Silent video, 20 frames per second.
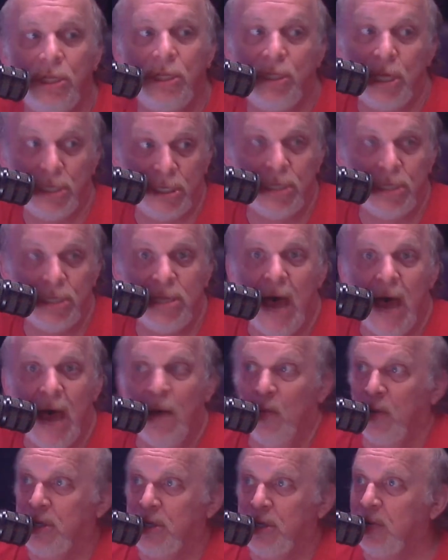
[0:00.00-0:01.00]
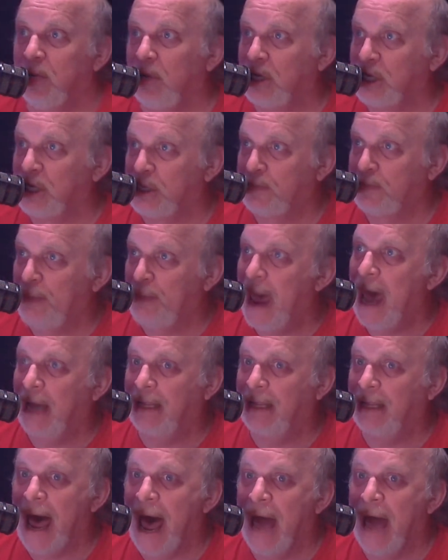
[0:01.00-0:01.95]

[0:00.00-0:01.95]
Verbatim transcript: This is not what you expect.